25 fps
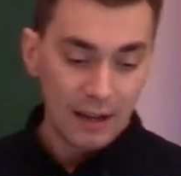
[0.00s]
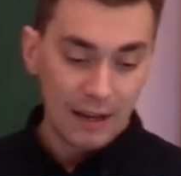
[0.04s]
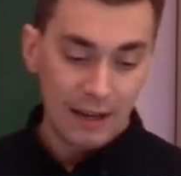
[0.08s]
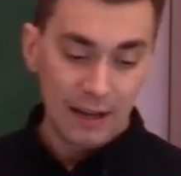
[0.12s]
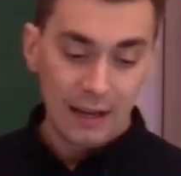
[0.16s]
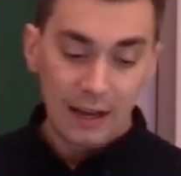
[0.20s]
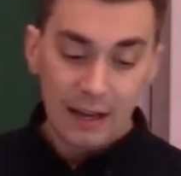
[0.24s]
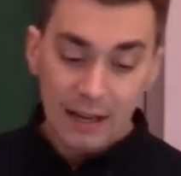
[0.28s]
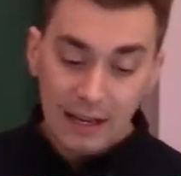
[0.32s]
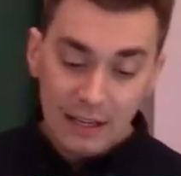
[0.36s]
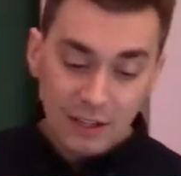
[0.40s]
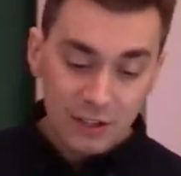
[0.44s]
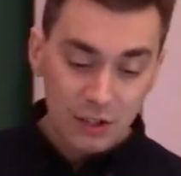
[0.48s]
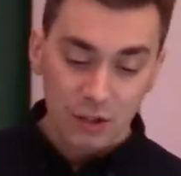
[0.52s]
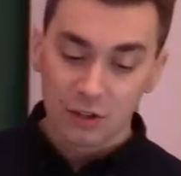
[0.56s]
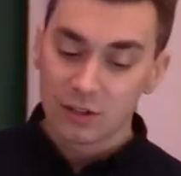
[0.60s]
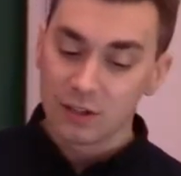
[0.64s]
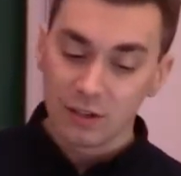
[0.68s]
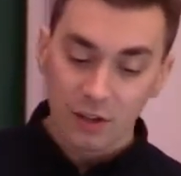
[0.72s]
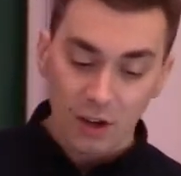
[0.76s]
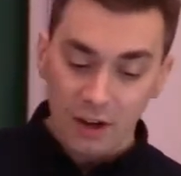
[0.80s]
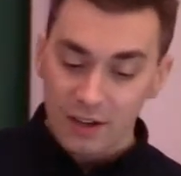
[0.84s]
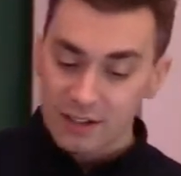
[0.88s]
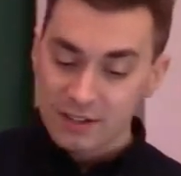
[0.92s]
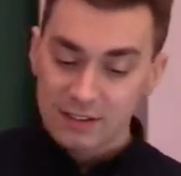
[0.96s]
He's used a
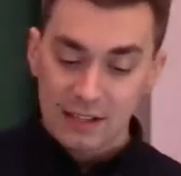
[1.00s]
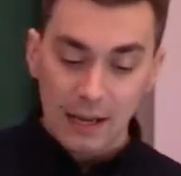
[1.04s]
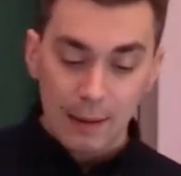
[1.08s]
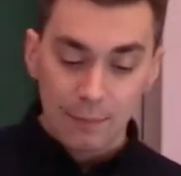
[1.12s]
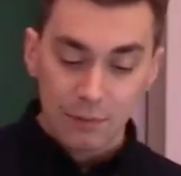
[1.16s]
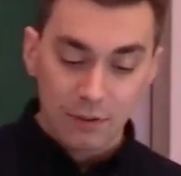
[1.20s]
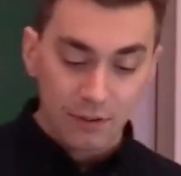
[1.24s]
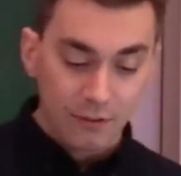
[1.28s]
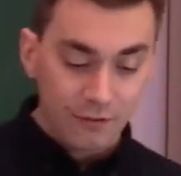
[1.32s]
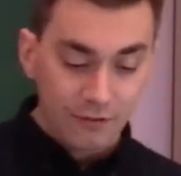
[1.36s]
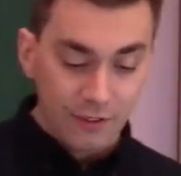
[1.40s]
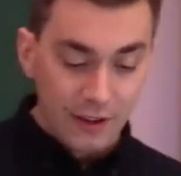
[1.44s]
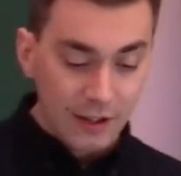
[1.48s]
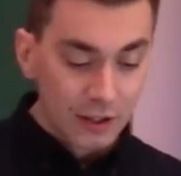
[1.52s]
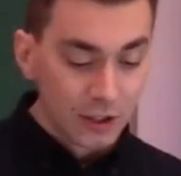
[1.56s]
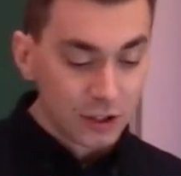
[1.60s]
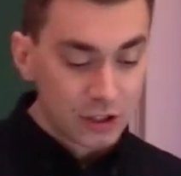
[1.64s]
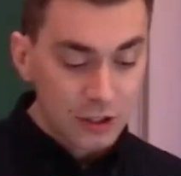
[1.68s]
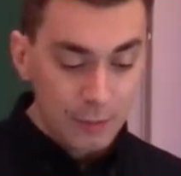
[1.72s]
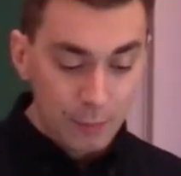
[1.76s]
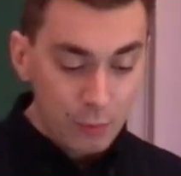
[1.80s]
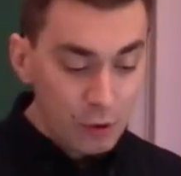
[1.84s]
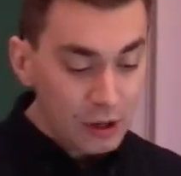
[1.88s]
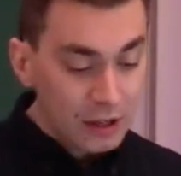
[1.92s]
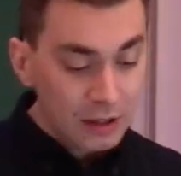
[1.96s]
nice depth of field
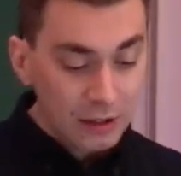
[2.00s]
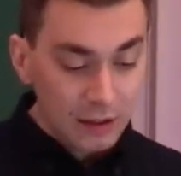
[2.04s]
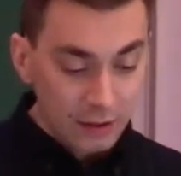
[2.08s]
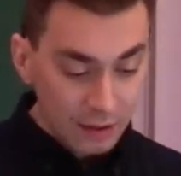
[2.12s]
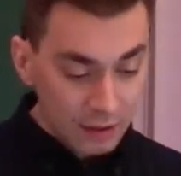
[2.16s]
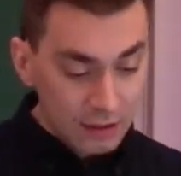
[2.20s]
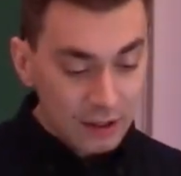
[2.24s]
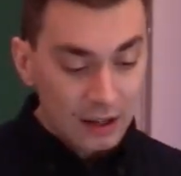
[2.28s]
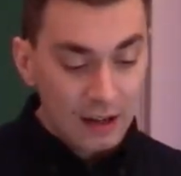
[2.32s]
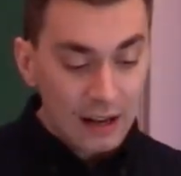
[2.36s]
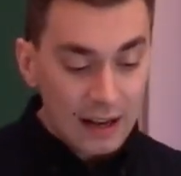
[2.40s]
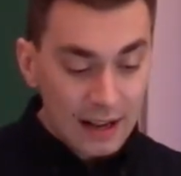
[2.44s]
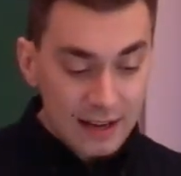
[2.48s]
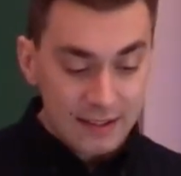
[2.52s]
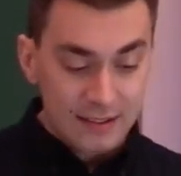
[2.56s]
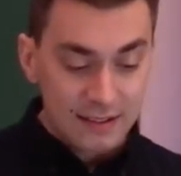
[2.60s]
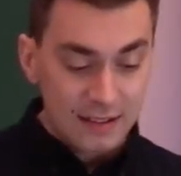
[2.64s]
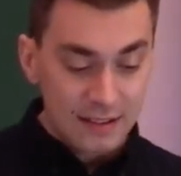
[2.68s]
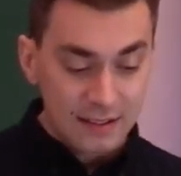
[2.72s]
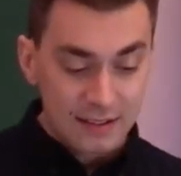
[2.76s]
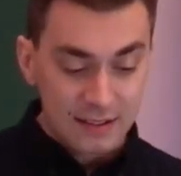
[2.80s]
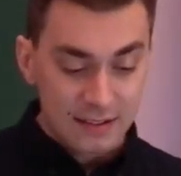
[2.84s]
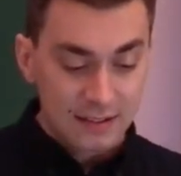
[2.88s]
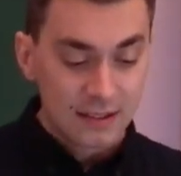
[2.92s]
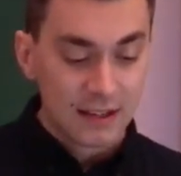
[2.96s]
to bring the
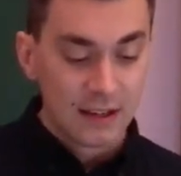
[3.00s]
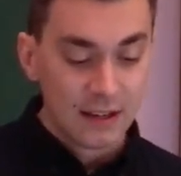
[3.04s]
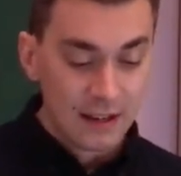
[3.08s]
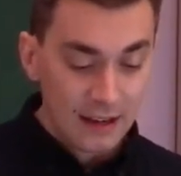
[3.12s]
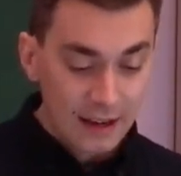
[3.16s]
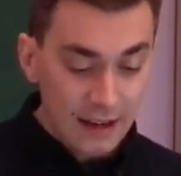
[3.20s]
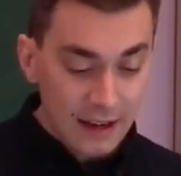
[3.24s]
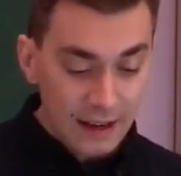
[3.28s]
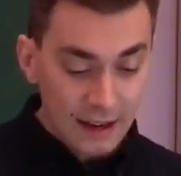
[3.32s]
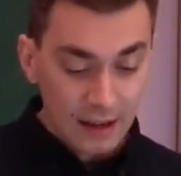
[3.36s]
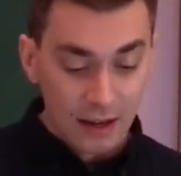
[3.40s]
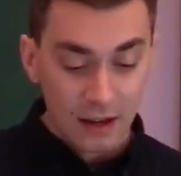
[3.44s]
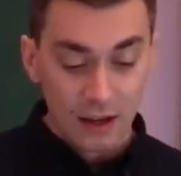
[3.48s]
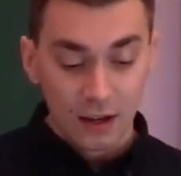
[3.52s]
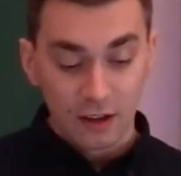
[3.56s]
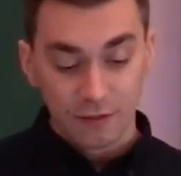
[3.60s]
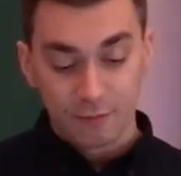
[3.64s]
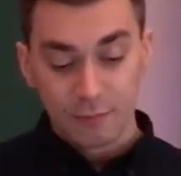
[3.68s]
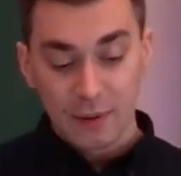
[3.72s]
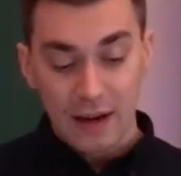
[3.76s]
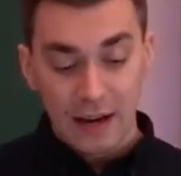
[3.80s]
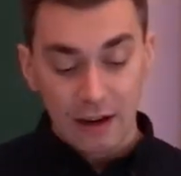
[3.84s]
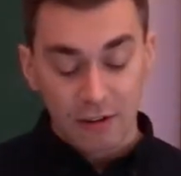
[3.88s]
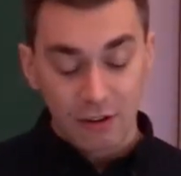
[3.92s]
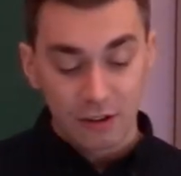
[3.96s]
glasses of
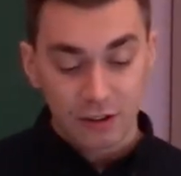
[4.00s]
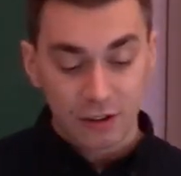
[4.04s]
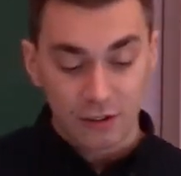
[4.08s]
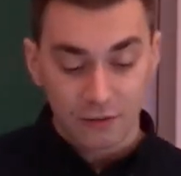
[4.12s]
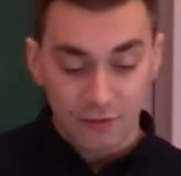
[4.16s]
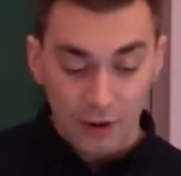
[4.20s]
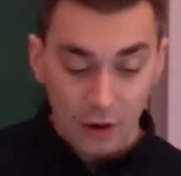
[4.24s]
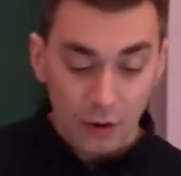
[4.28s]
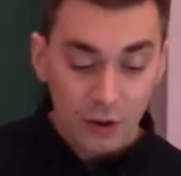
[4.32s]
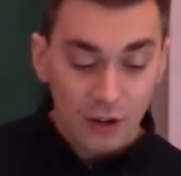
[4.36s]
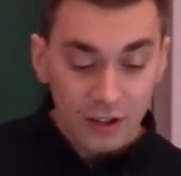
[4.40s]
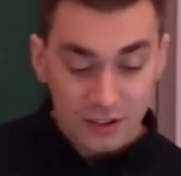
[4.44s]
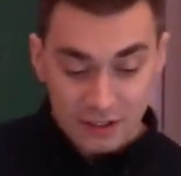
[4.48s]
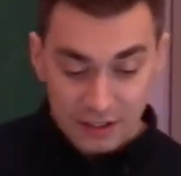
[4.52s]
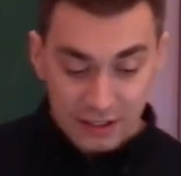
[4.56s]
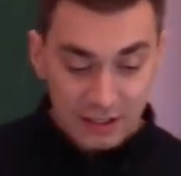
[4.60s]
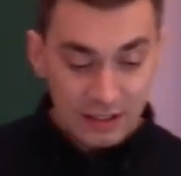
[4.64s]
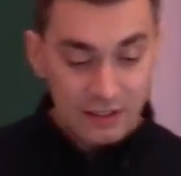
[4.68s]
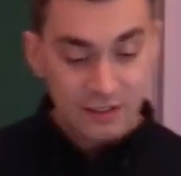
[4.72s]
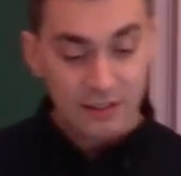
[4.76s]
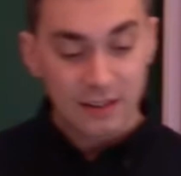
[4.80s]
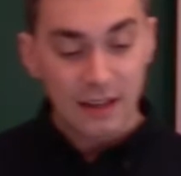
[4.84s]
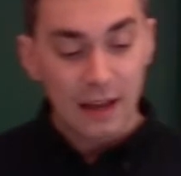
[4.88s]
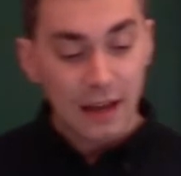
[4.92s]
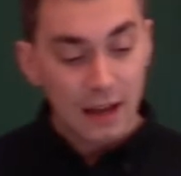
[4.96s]
beer into focus, and
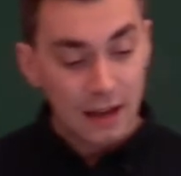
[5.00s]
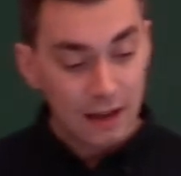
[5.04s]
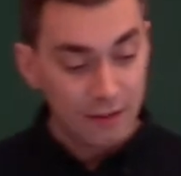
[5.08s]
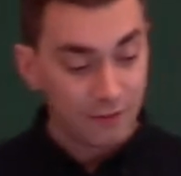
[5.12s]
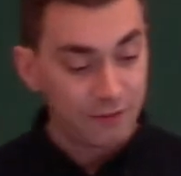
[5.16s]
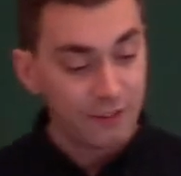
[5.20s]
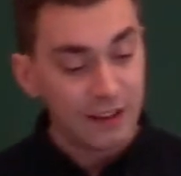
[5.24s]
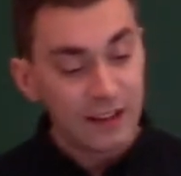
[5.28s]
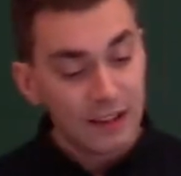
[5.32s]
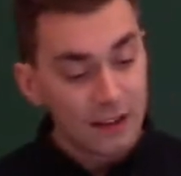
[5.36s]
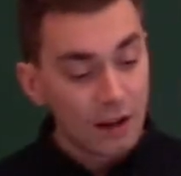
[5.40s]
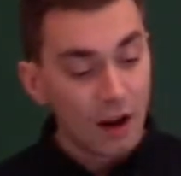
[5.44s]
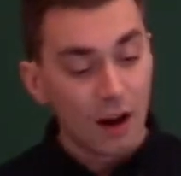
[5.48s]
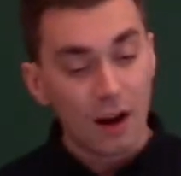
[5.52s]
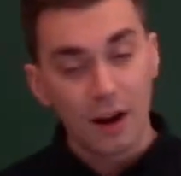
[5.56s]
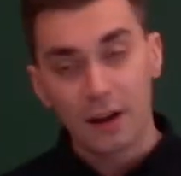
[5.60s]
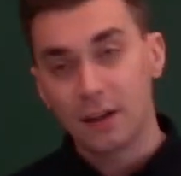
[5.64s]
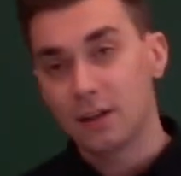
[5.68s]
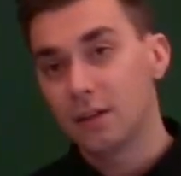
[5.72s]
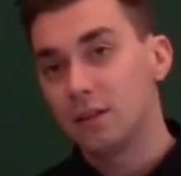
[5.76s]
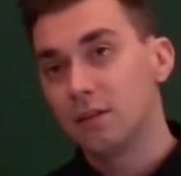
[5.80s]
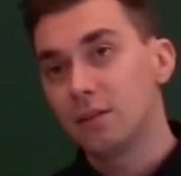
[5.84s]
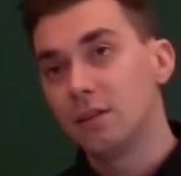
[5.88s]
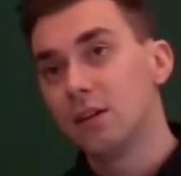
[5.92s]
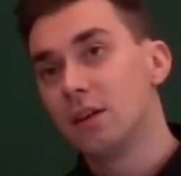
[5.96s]
it's their V9
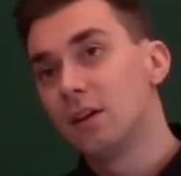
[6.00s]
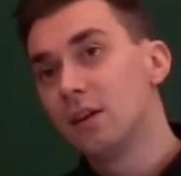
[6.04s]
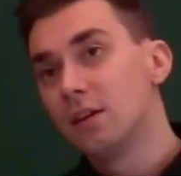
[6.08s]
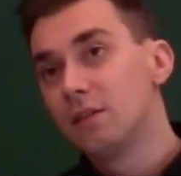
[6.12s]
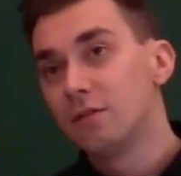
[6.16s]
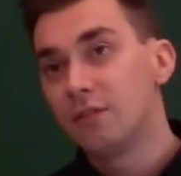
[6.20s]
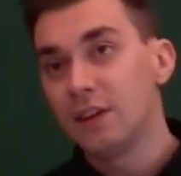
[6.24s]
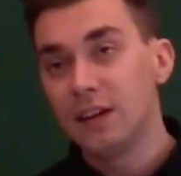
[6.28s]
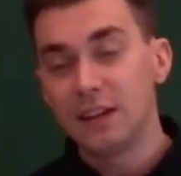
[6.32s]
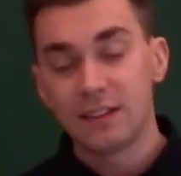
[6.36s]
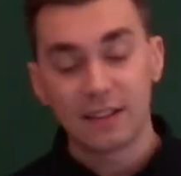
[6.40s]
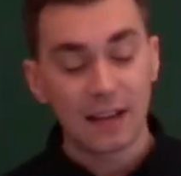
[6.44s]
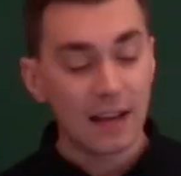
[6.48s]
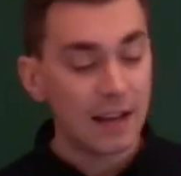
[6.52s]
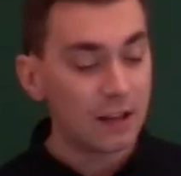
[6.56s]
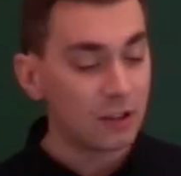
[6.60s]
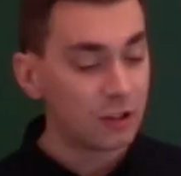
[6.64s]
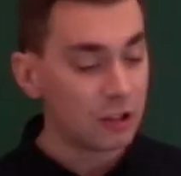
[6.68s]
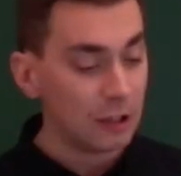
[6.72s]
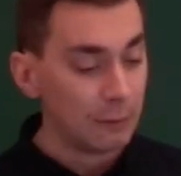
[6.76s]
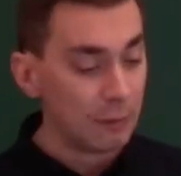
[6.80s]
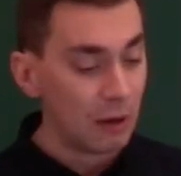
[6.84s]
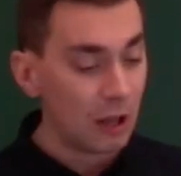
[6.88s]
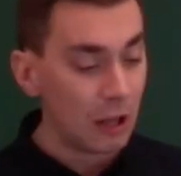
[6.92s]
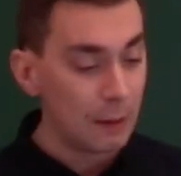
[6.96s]
and V10
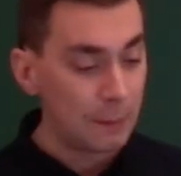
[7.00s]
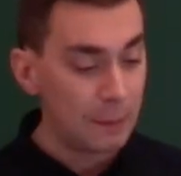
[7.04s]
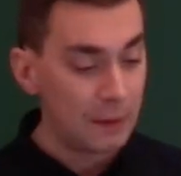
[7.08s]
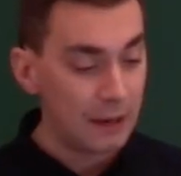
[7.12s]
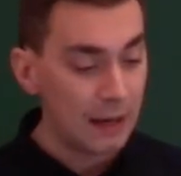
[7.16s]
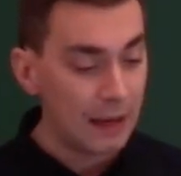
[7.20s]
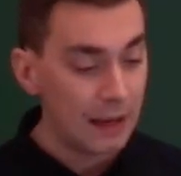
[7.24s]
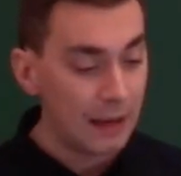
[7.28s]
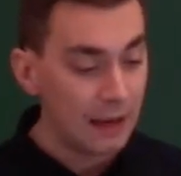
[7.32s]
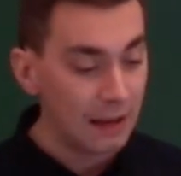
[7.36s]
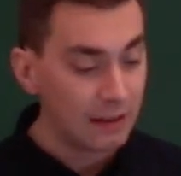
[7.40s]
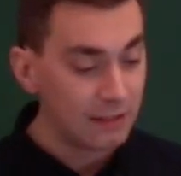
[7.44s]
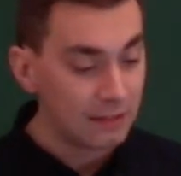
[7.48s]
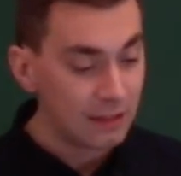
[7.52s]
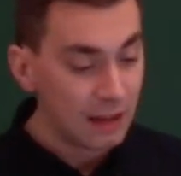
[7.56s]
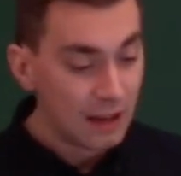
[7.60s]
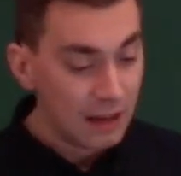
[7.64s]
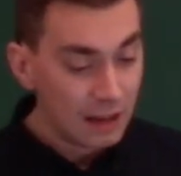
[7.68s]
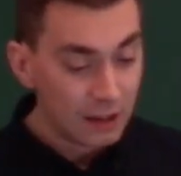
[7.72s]
double IPAs.